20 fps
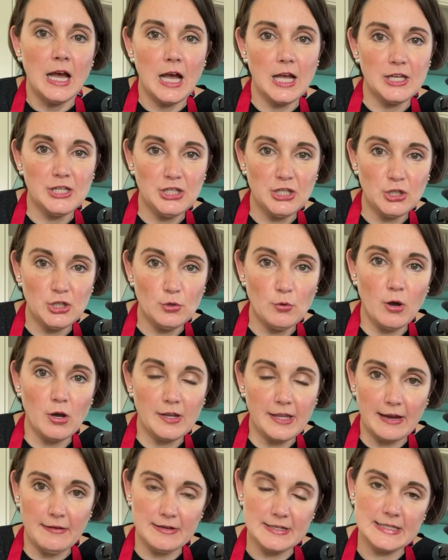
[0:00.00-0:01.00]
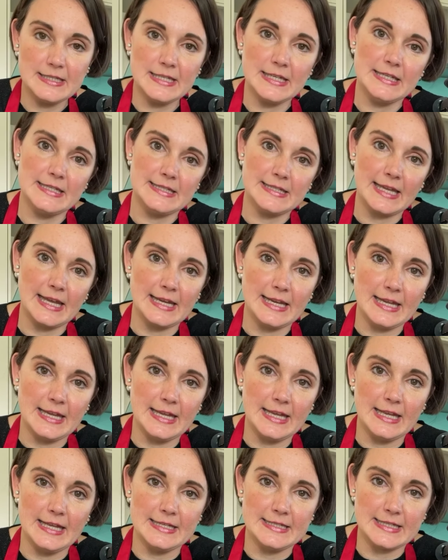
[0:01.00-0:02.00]
you are guaranteed to get it
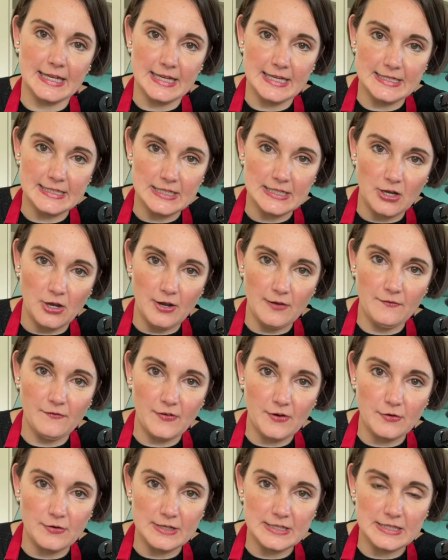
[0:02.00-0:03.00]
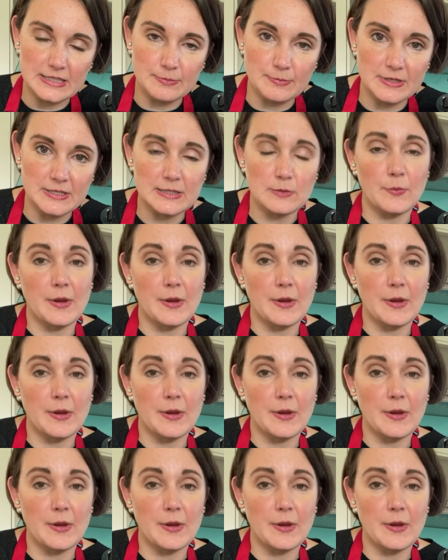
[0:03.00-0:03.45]
in time for Christmas.